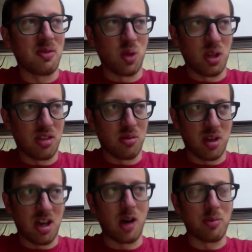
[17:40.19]
really through
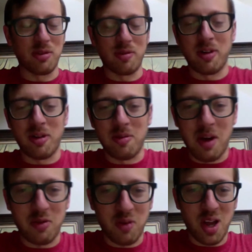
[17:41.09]
the help of
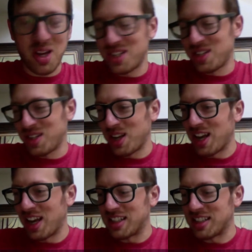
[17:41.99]
my friend,
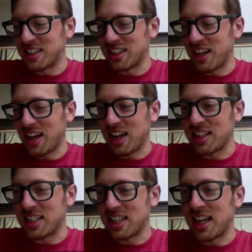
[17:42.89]
and
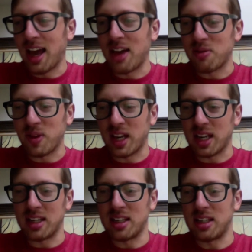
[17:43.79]
did that for like
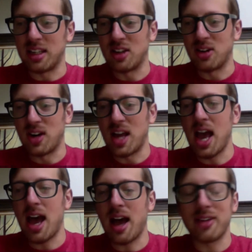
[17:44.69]
a year and a
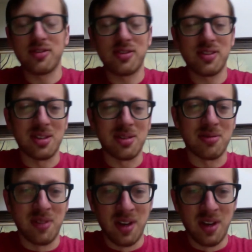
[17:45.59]
half of